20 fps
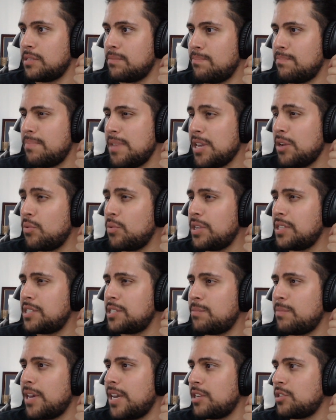is Big Win
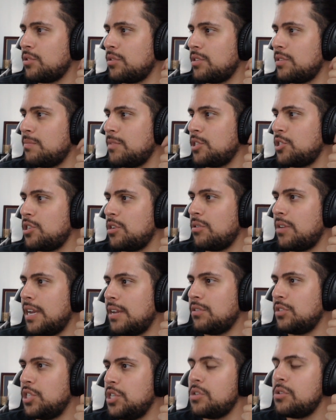Smash Ultimate
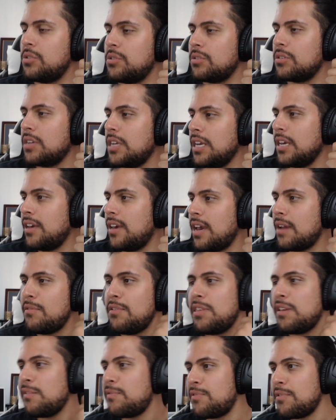Showdown 2.
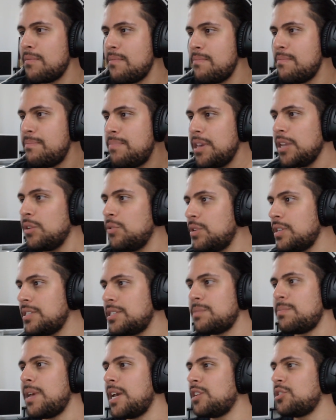Everything from Big Win
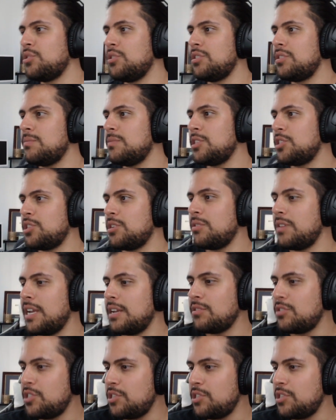Smash Ultimate Showdown